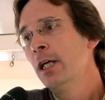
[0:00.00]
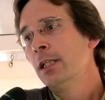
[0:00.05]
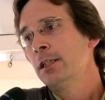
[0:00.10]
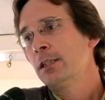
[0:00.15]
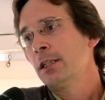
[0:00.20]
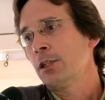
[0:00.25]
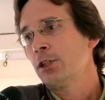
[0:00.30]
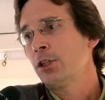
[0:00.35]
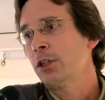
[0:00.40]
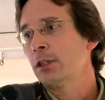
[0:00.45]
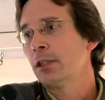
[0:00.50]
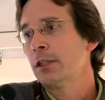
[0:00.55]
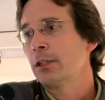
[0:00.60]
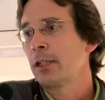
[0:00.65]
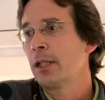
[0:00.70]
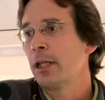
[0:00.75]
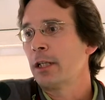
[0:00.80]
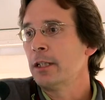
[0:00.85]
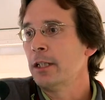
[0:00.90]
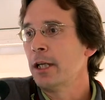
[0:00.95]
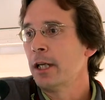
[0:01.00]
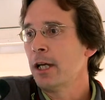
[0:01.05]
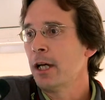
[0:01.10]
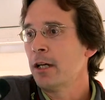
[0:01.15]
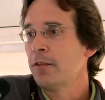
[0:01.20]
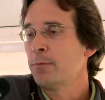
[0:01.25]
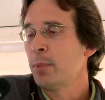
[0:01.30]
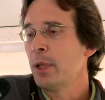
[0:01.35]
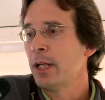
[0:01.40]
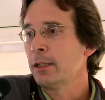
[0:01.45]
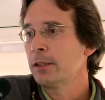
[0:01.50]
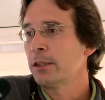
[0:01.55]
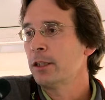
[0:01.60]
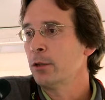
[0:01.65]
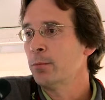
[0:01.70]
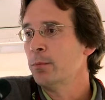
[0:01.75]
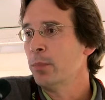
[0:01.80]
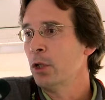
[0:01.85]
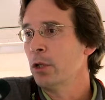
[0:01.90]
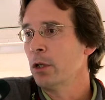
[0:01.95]
such as this cut-in-half
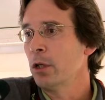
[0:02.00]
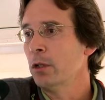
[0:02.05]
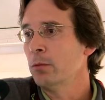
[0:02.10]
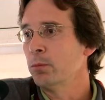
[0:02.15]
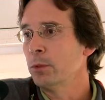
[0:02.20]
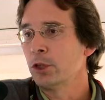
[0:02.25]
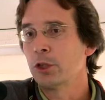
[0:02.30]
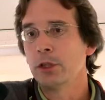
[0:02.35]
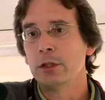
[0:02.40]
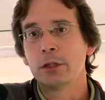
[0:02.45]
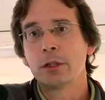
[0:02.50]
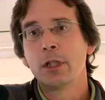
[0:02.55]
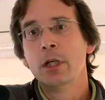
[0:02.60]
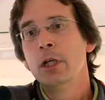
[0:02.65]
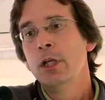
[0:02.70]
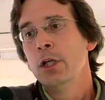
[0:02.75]
plastic bottle, which is